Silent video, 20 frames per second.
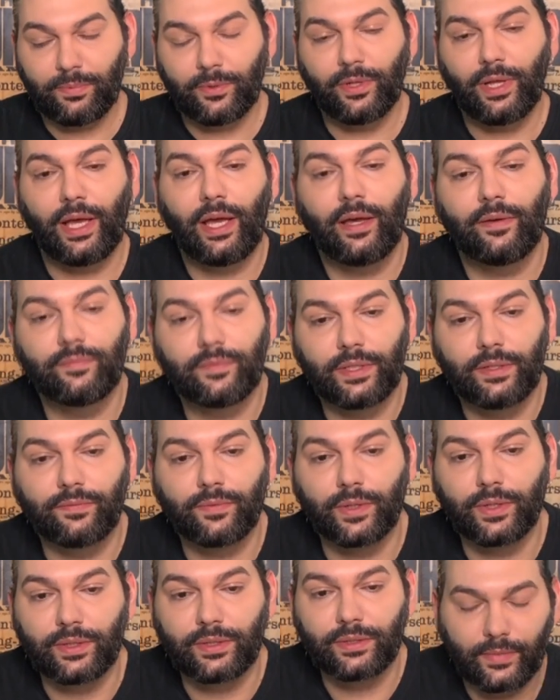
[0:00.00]
have
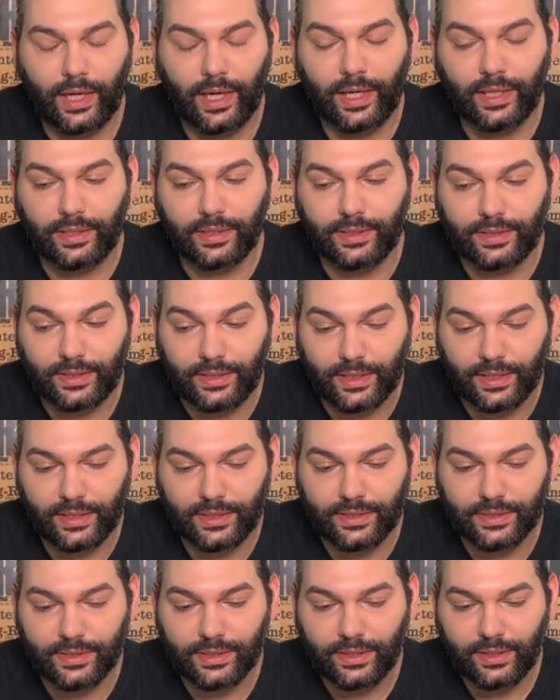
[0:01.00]
different
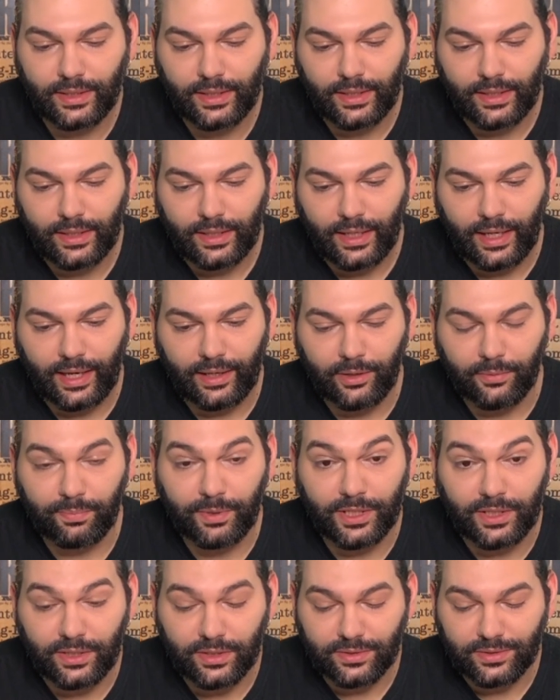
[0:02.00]
ideas and
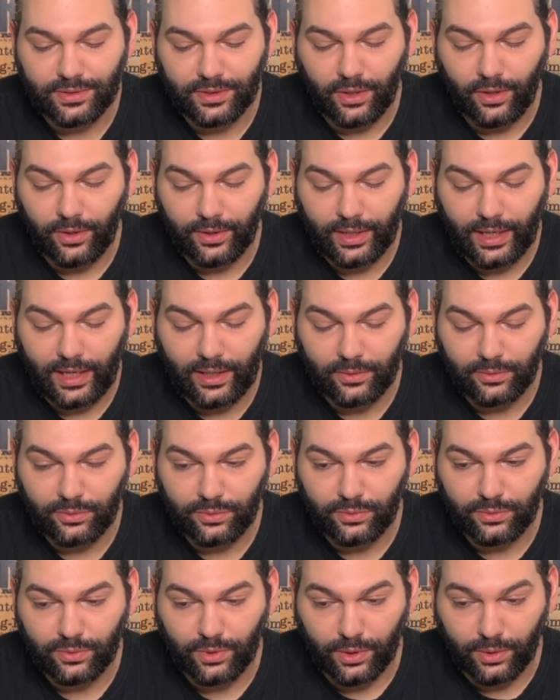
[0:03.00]
opinions on how
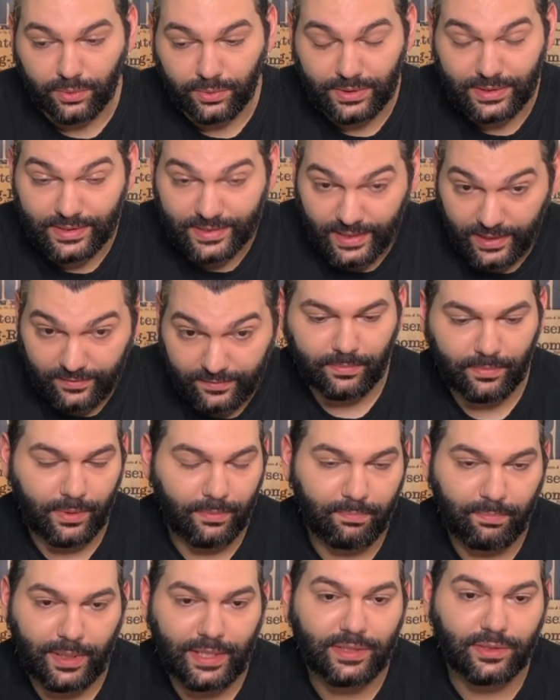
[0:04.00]
to grow this stuff
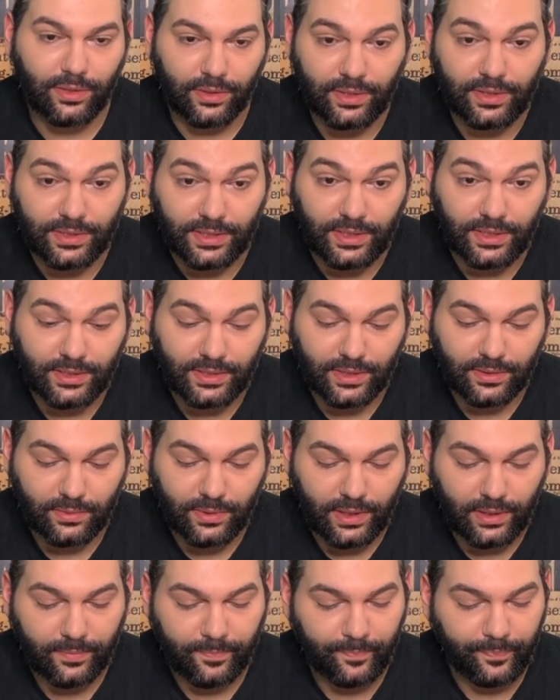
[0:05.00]
based on the seeds as
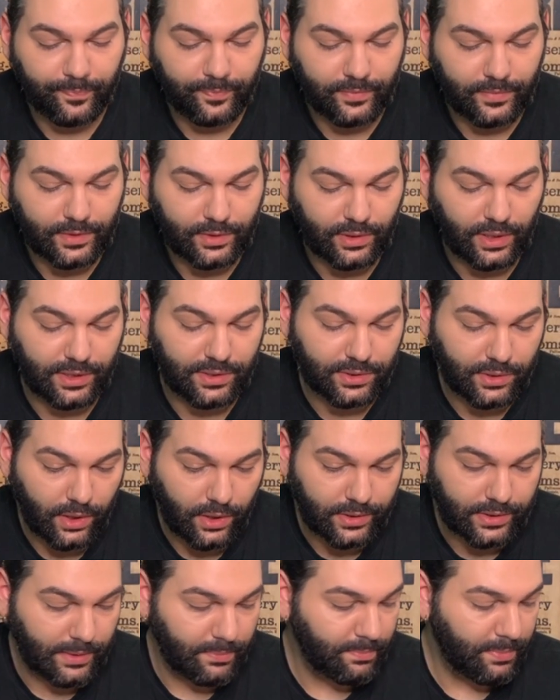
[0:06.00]
well. So I saw
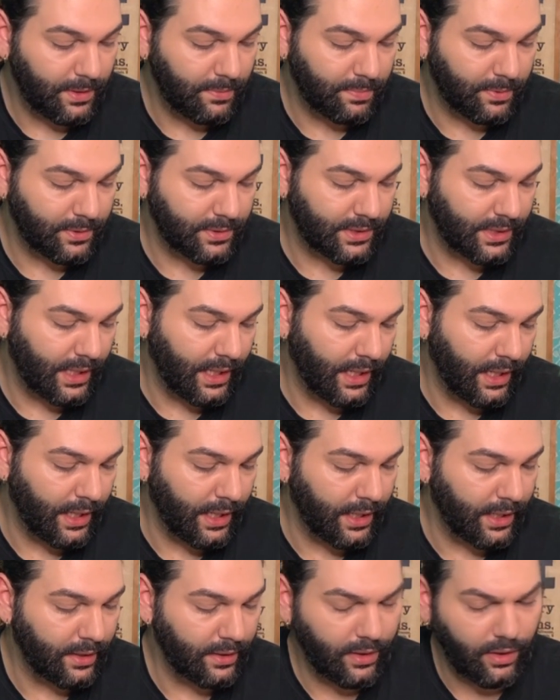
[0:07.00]
some people
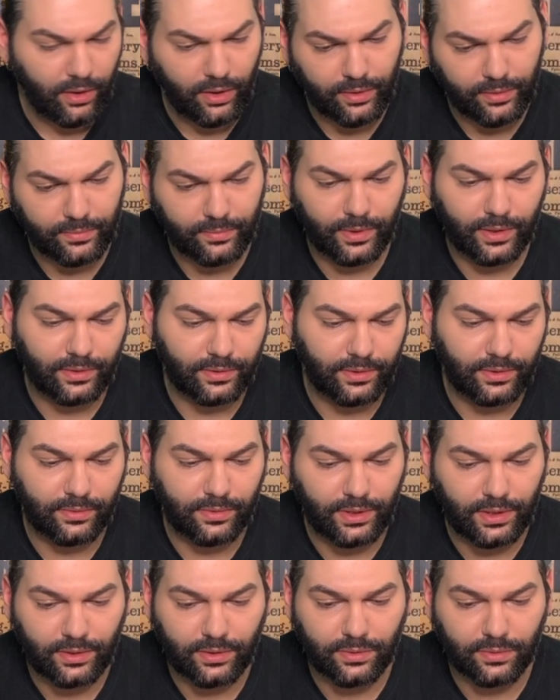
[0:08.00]
saying, oh well, you
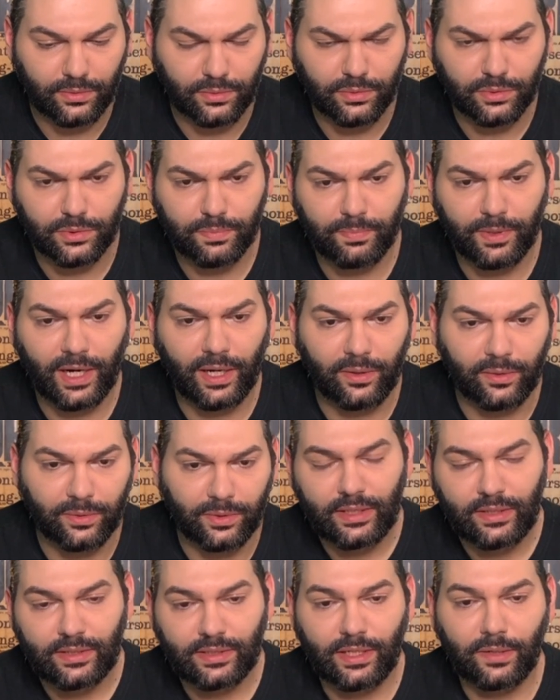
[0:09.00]
need to
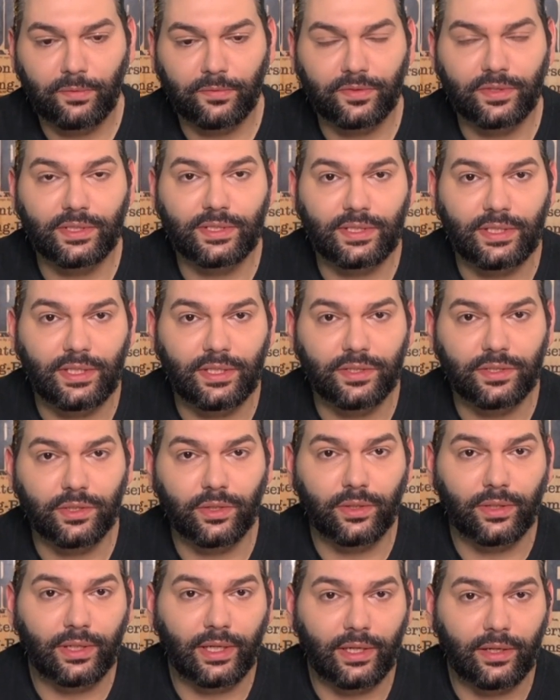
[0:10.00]
sprout some of the seeds
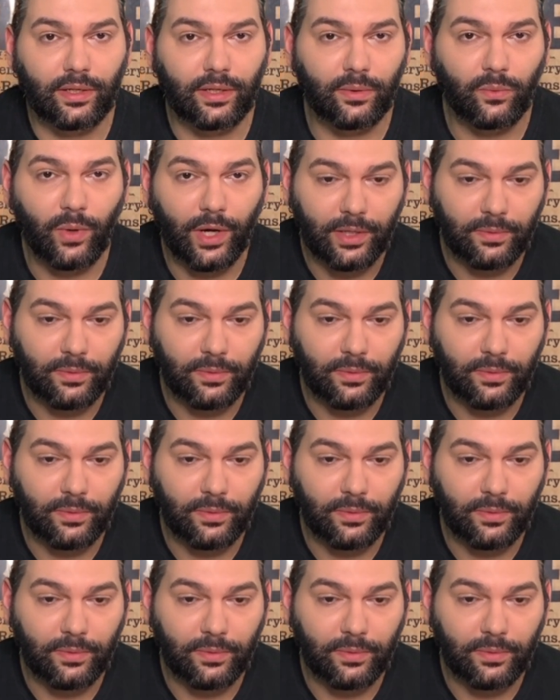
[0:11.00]
on like a wet